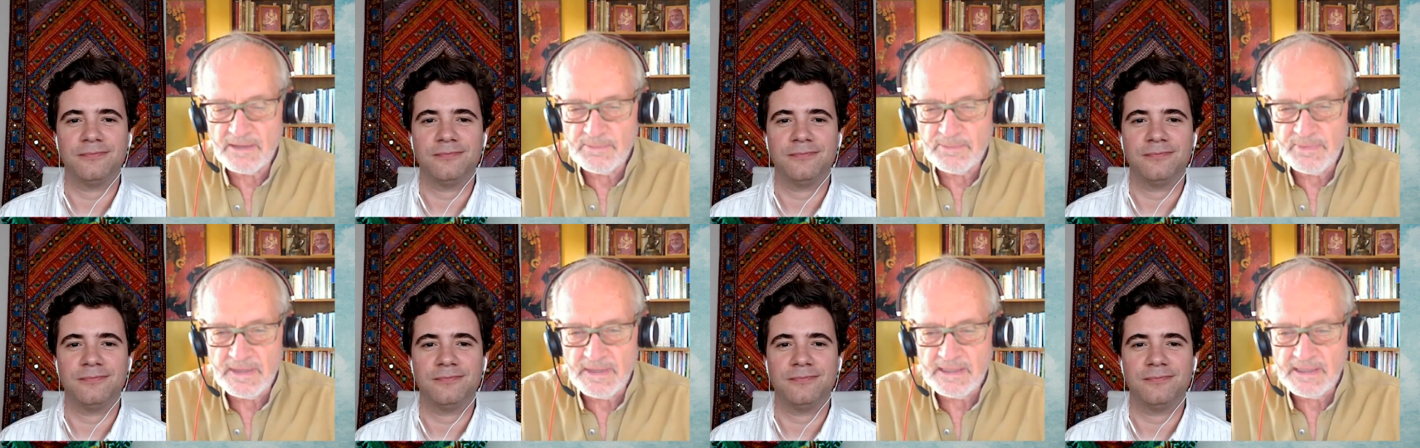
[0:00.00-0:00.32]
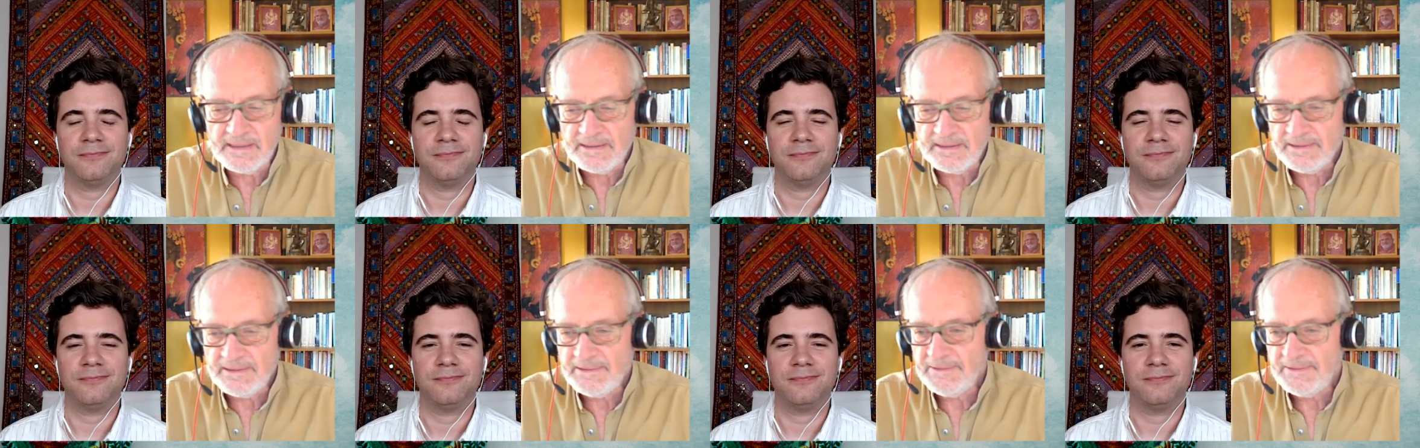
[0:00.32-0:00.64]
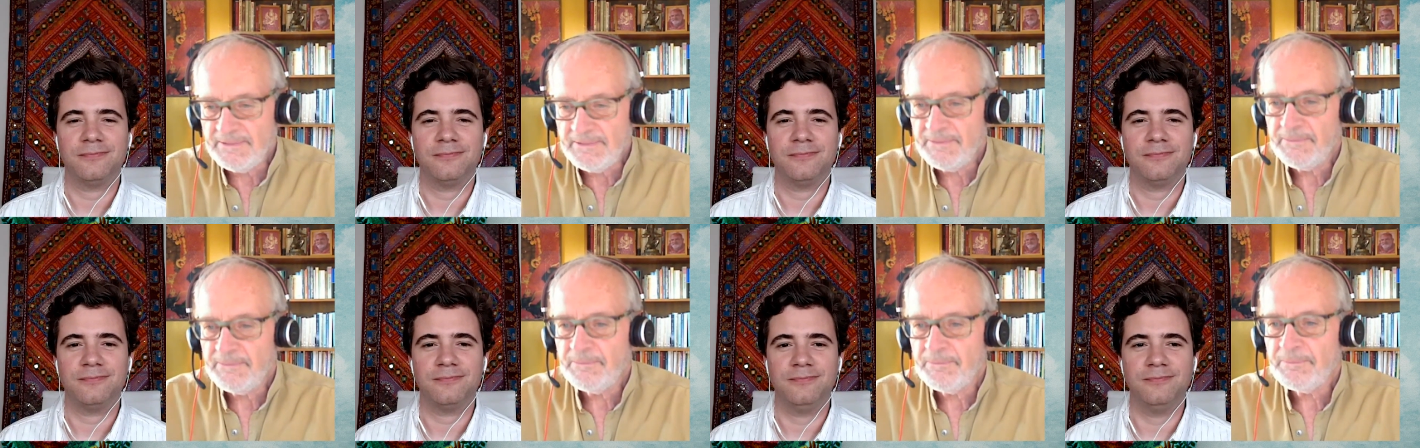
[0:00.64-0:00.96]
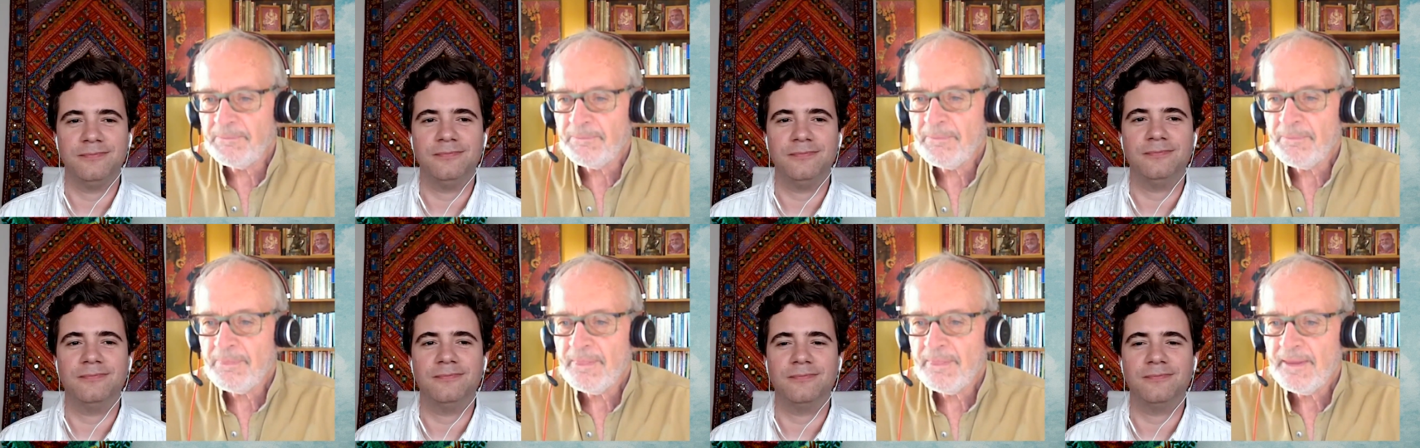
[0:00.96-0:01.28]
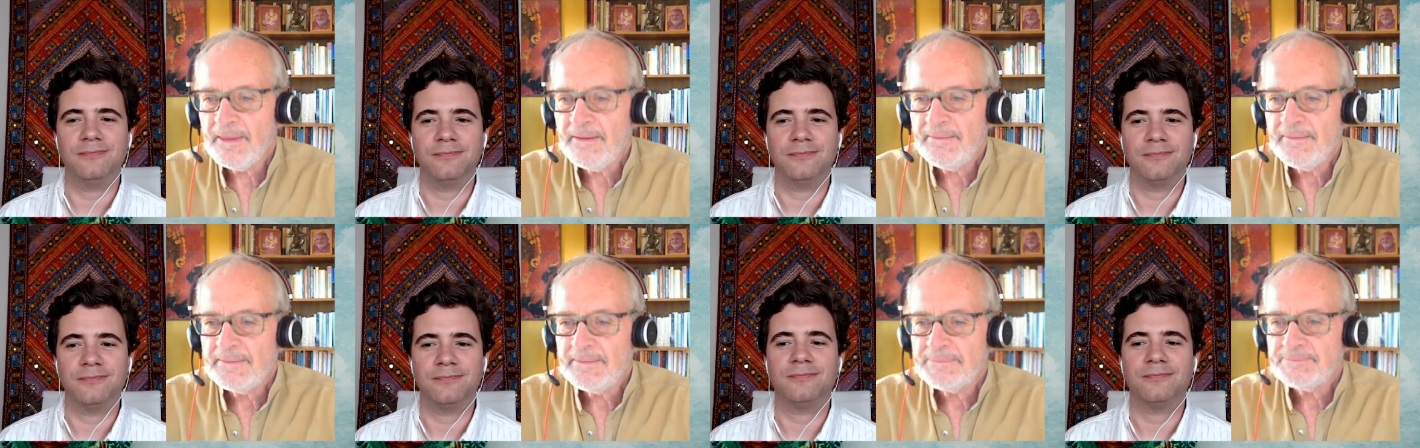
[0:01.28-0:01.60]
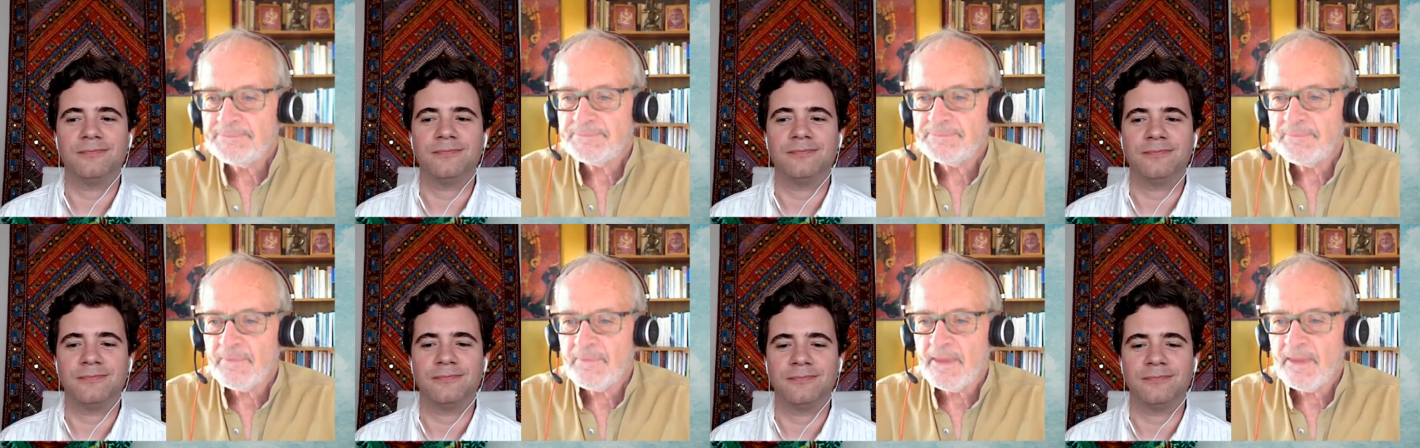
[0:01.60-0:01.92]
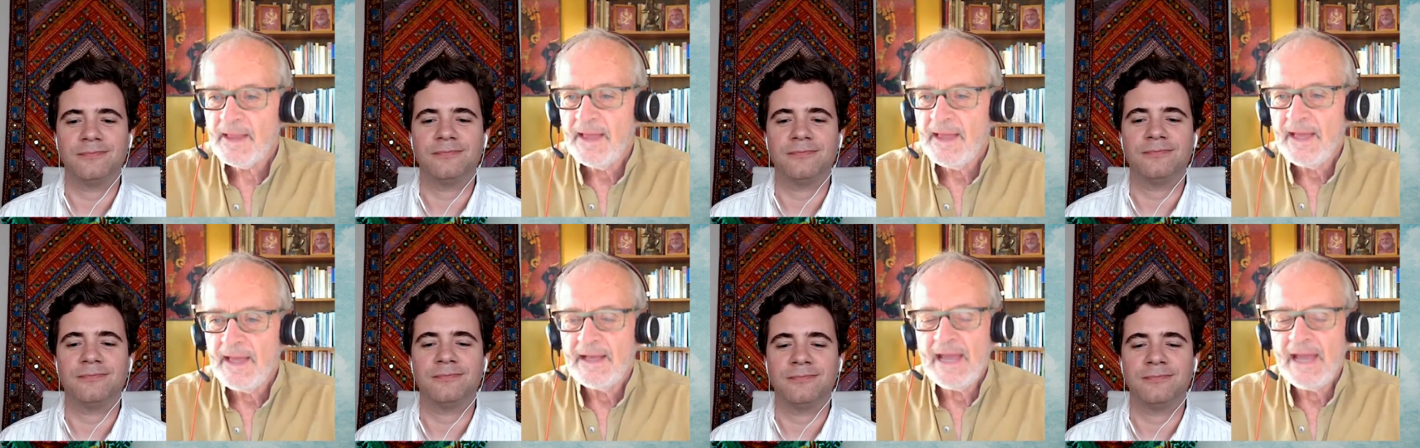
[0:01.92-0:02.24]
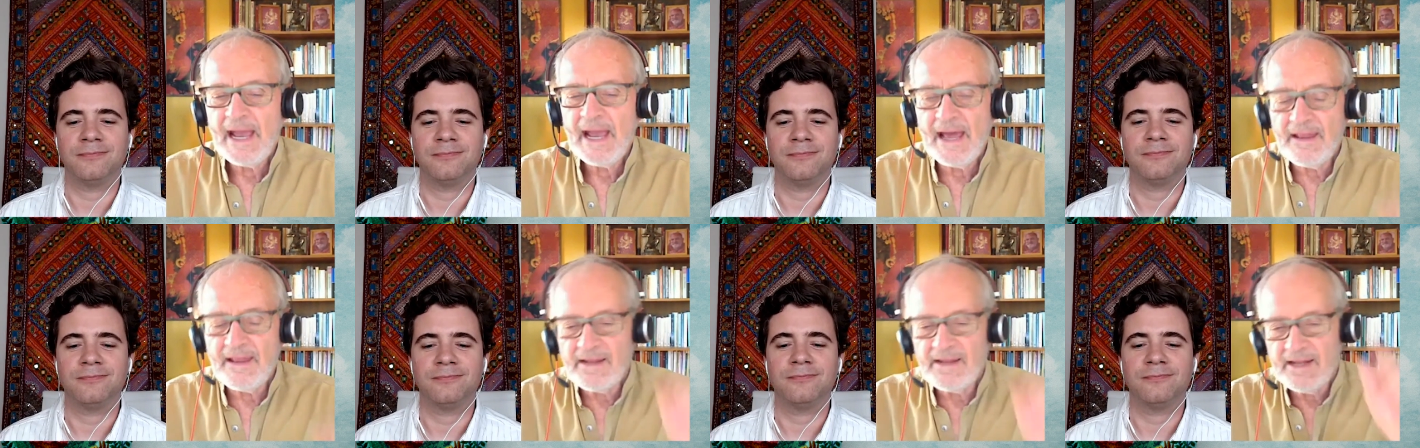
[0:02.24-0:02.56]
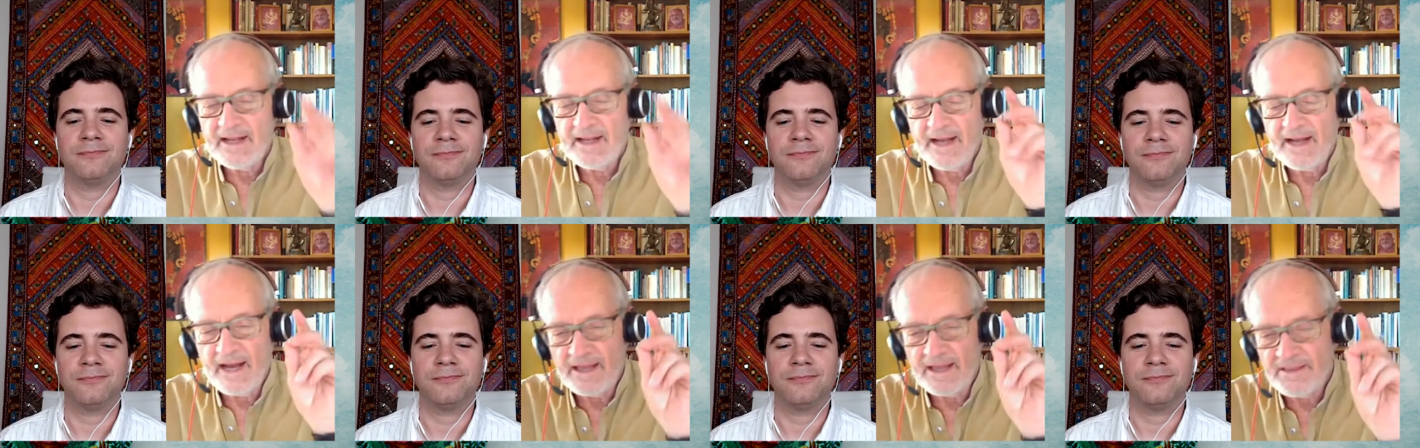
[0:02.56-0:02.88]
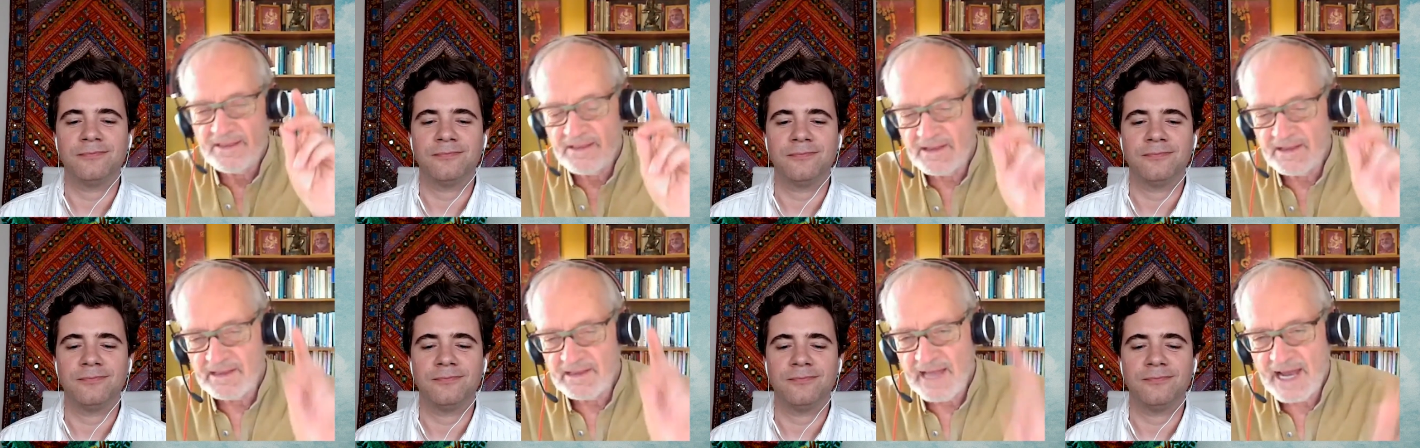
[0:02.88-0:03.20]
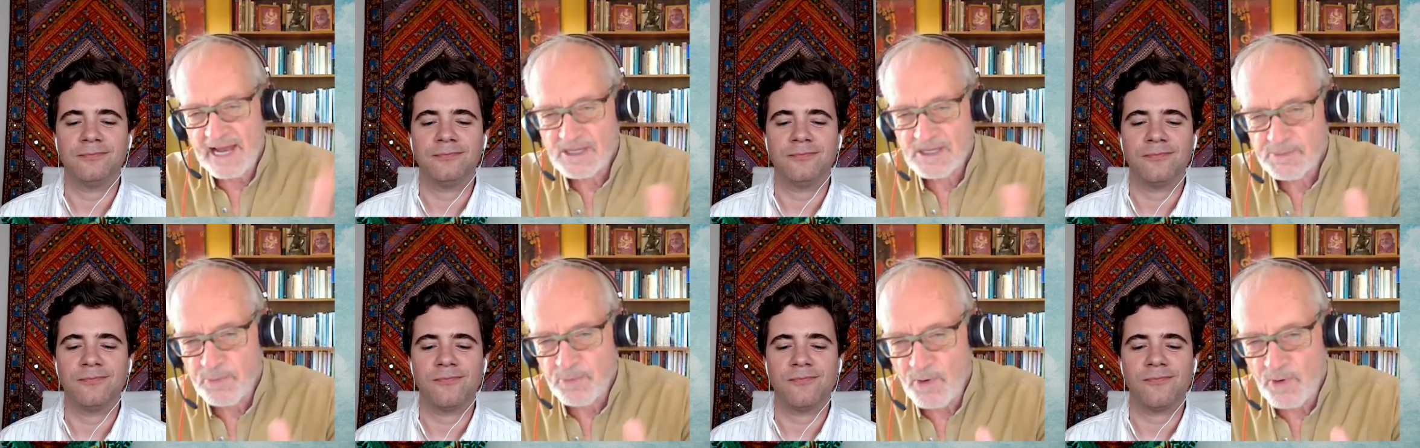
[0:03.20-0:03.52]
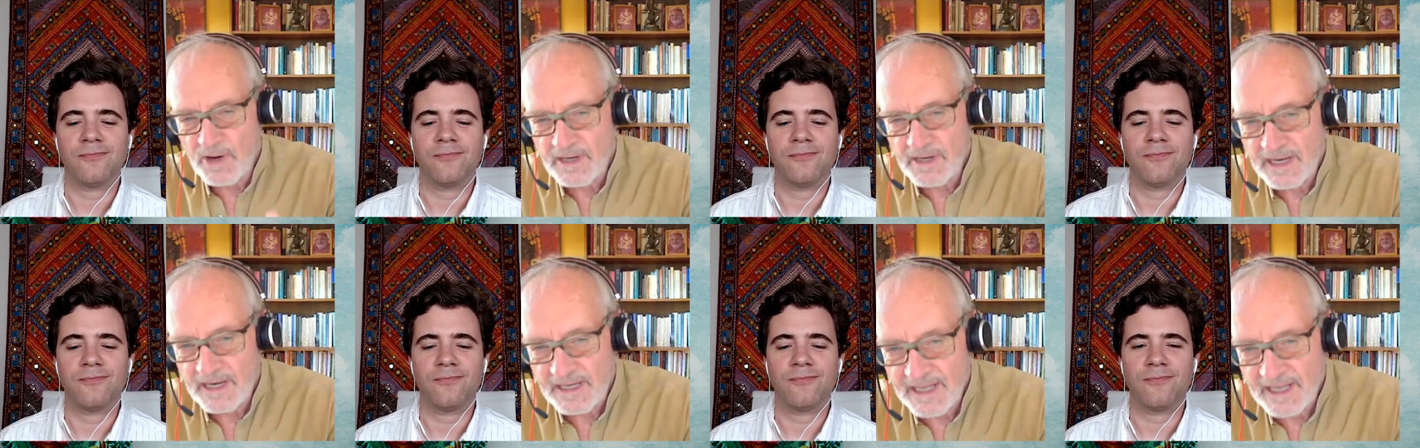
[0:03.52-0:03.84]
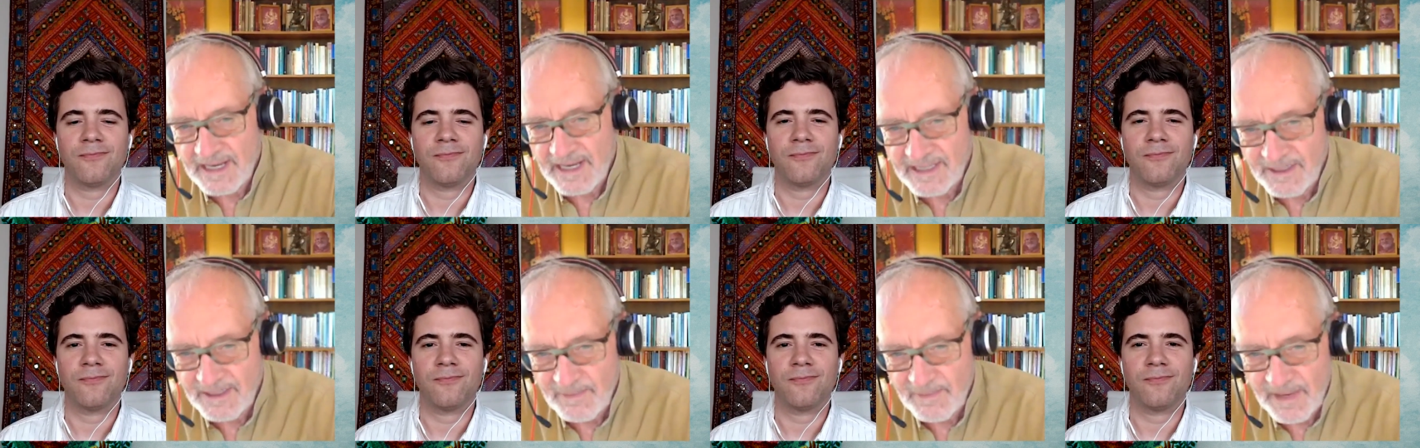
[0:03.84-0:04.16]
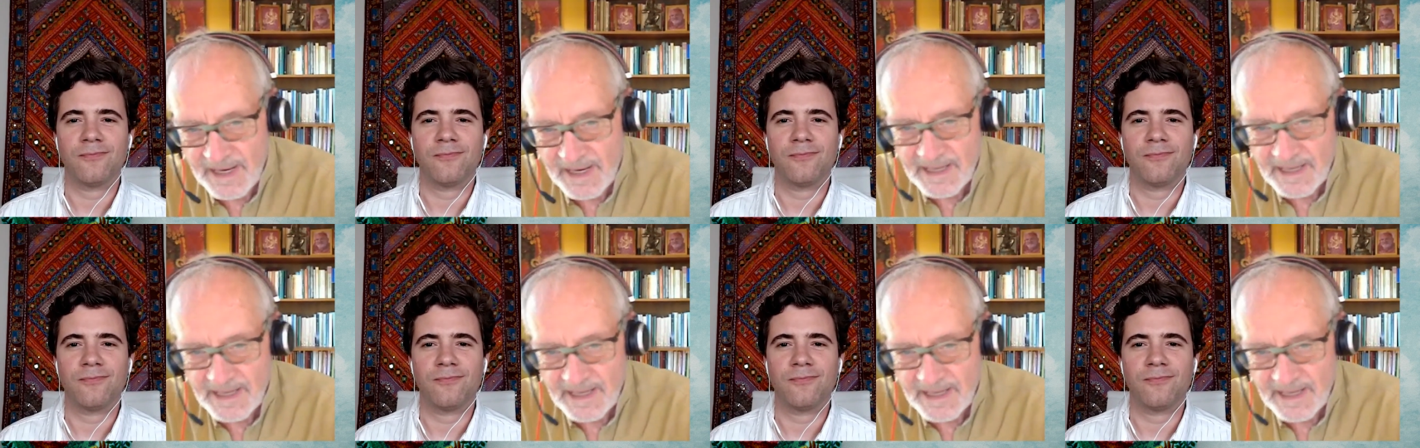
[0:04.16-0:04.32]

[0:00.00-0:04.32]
Speaker 1: might be. Mm. And the last point I'd like to